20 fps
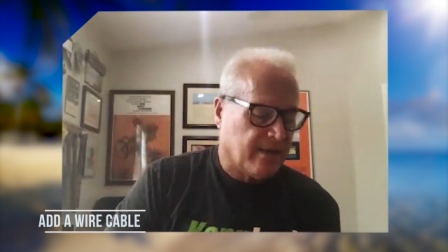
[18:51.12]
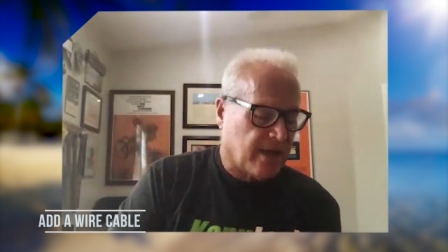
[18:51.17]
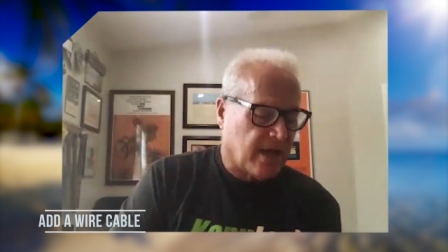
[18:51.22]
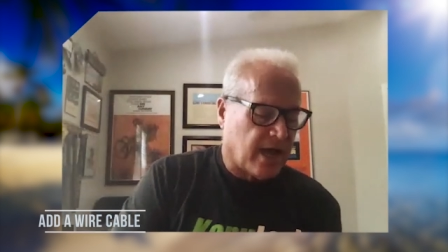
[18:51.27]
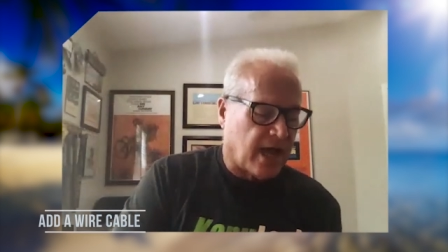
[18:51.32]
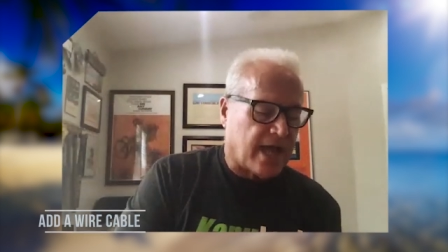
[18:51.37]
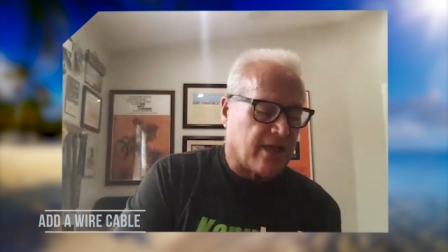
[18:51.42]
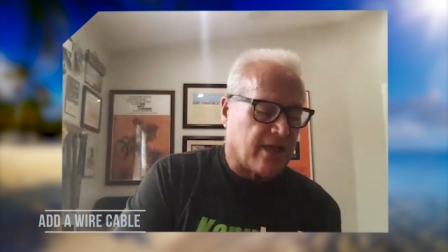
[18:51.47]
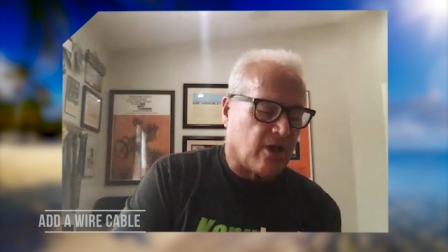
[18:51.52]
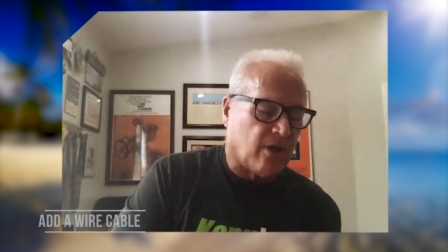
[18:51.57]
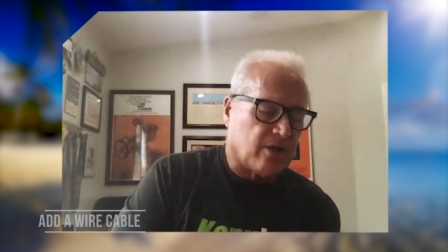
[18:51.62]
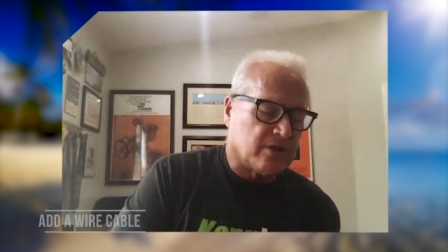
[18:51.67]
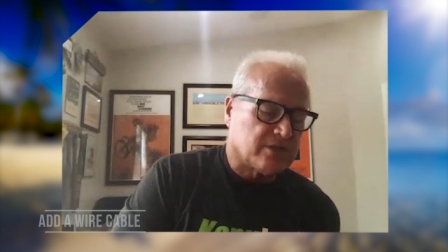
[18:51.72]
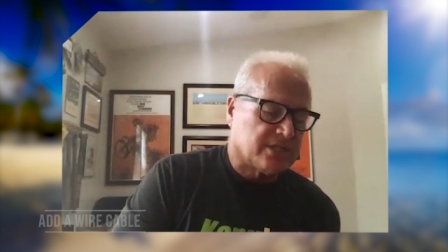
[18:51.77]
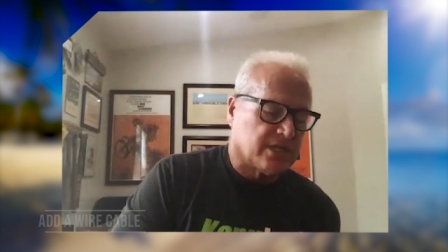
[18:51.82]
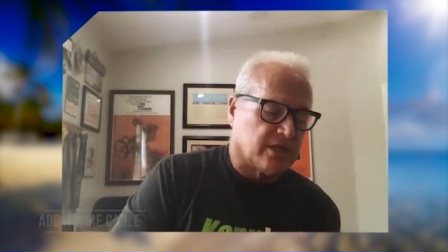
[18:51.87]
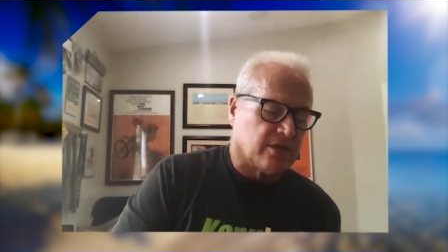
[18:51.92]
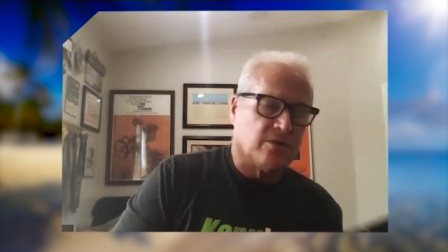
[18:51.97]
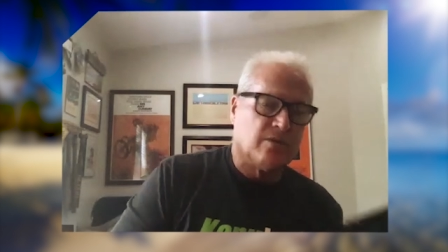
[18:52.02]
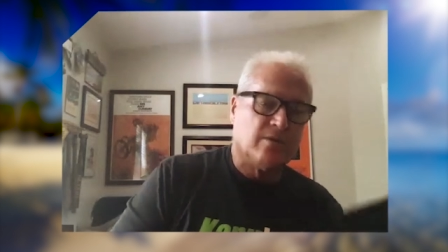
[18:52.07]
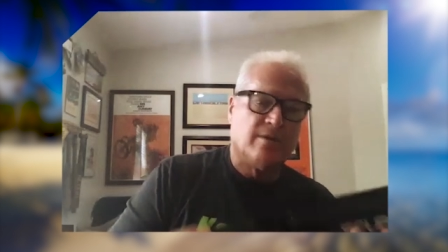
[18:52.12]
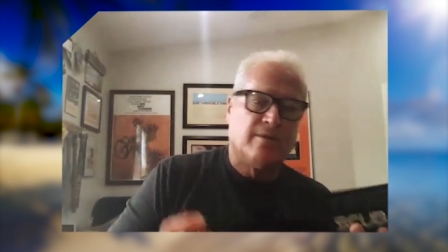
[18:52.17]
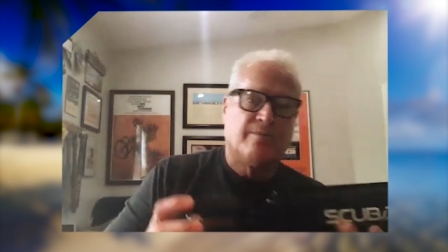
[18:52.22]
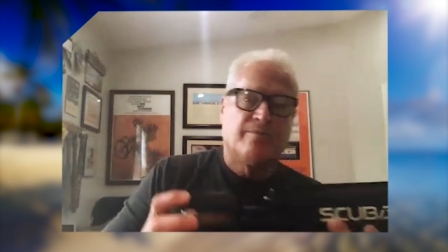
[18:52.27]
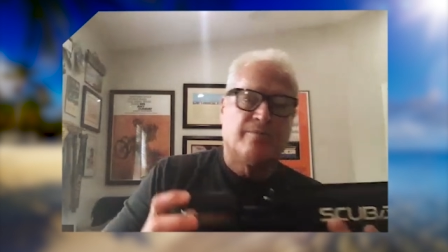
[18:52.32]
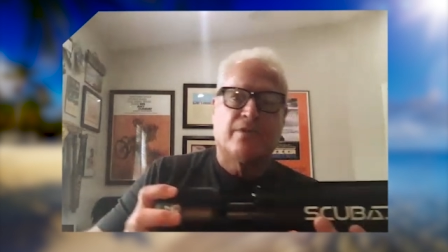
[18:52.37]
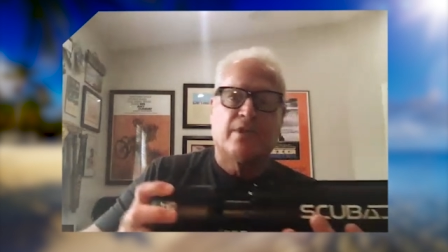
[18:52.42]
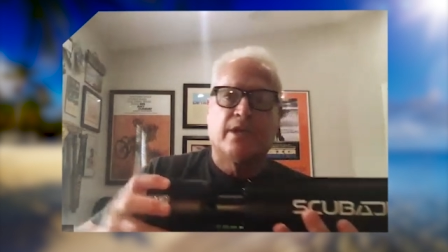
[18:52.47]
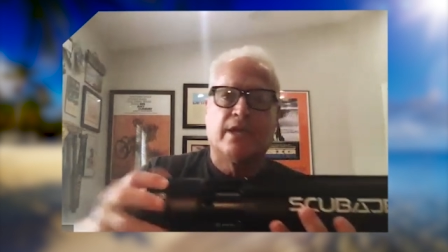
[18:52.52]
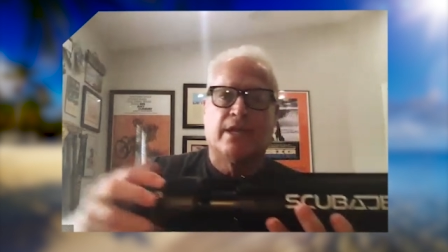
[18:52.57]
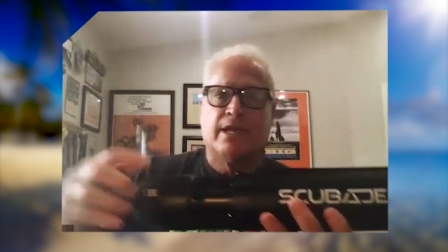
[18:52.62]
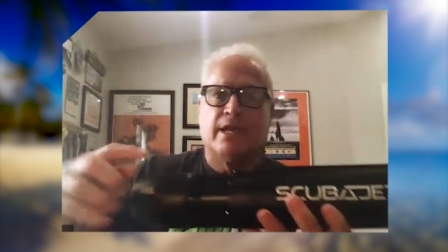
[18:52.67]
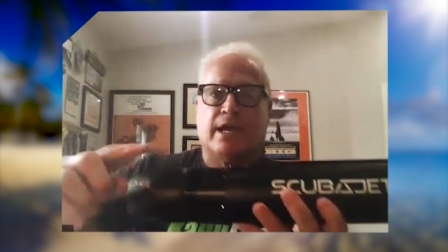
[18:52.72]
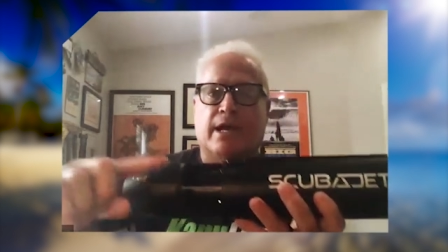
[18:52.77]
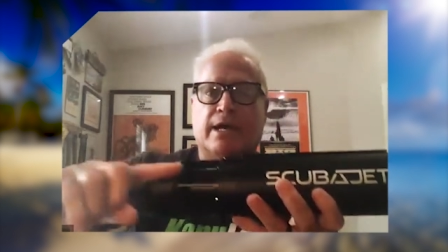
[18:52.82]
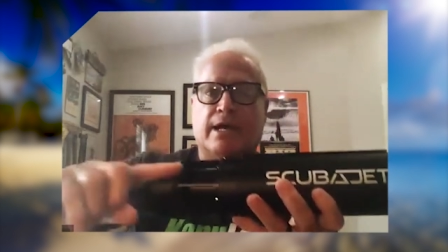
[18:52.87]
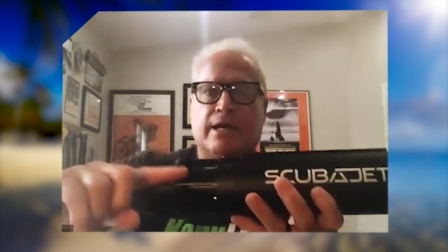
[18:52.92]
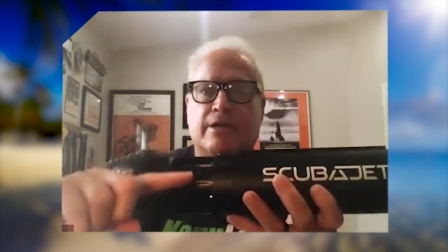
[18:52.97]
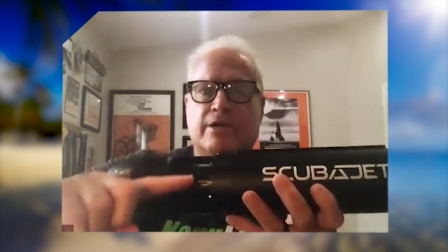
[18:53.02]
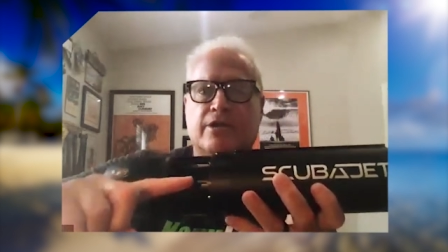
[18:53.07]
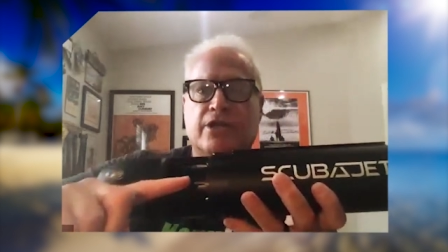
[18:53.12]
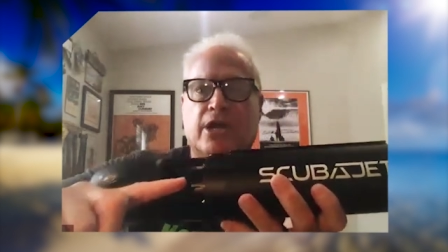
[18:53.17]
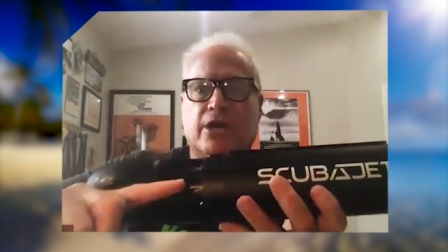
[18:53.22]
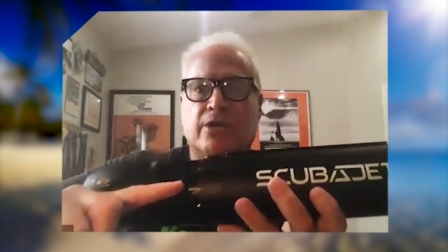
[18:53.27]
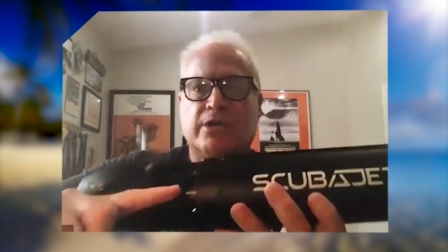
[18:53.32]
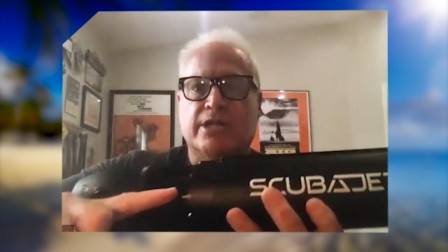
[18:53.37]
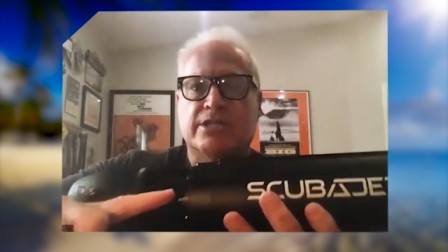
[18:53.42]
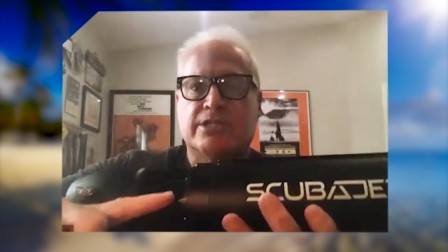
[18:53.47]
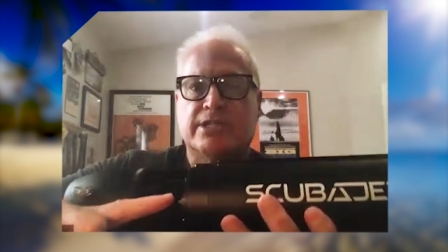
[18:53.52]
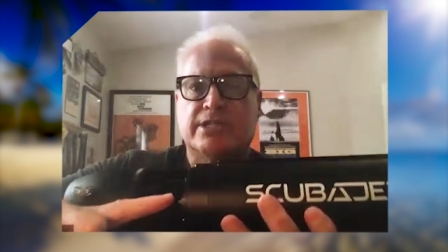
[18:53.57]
I also noticed